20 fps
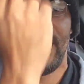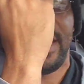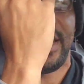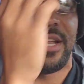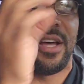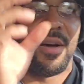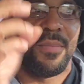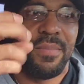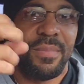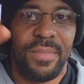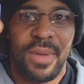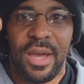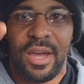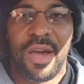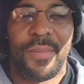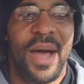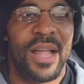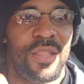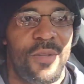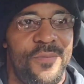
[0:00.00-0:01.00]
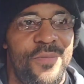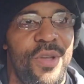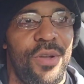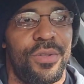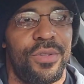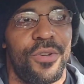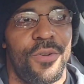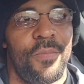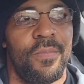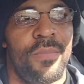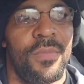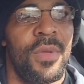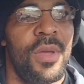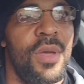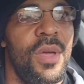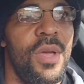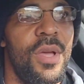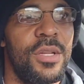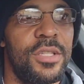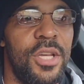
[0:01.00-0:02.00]
and get up and come out the filter.
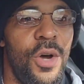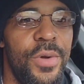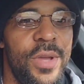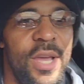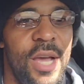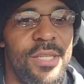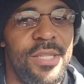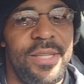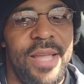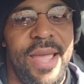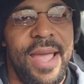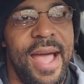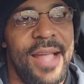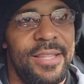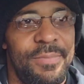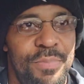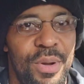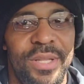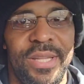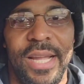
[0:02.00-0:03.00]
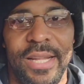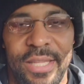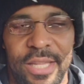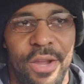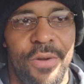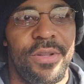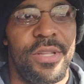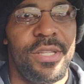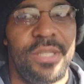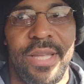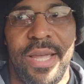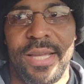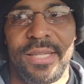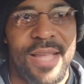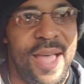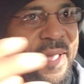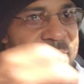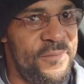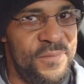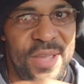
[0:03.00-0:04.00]
So yesterday I put that theory to
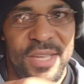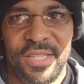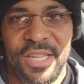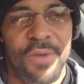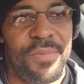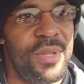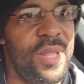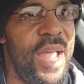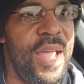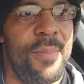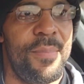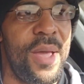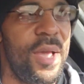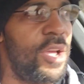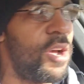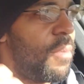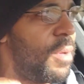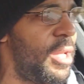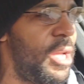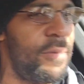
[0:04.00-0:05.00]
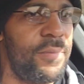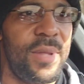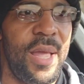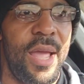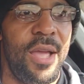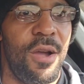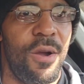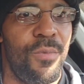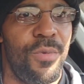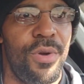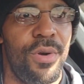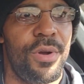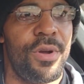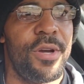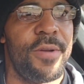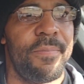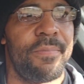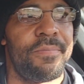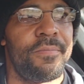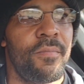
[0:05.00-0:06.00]
test. I fixed everything back up, cleaned everything up real
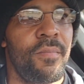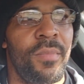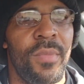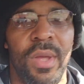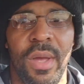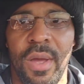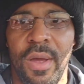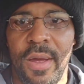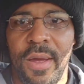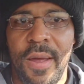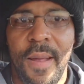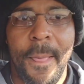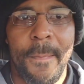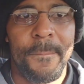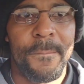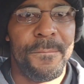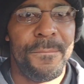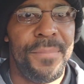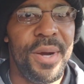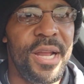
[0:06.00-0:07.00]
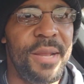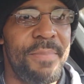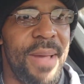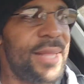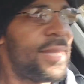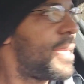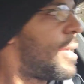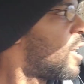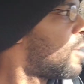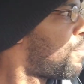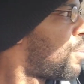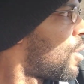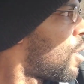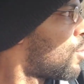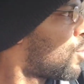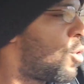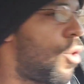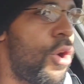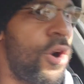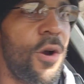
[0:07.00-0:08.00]
good, put it back together, put
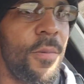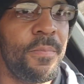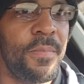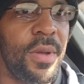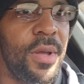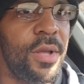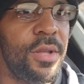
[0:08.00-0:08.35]
it on the car.